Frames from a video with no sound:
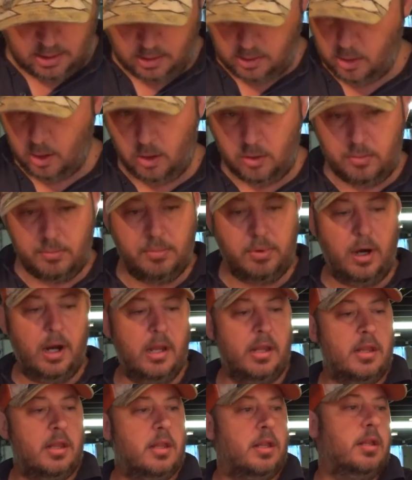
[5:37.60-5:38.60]
Long
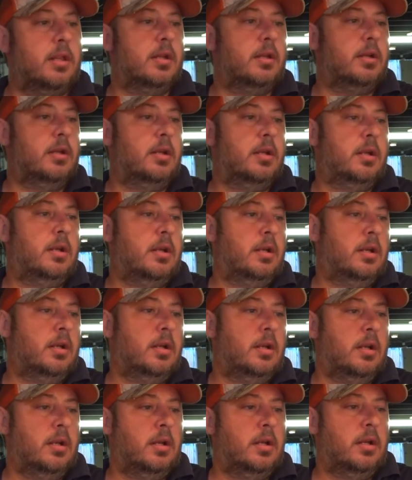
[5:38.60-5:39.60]
press.
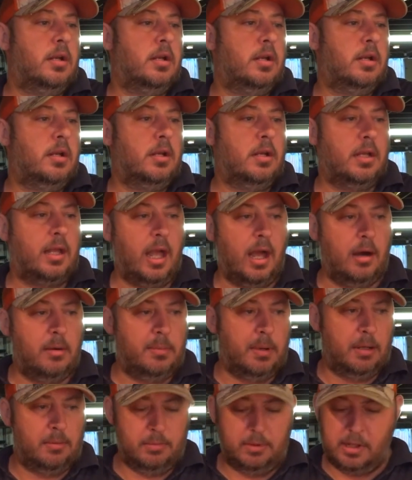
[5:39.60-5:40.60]
Cow
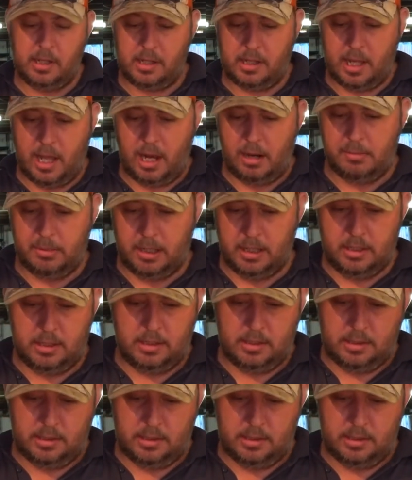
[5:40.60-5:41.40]
button, which is calibrate.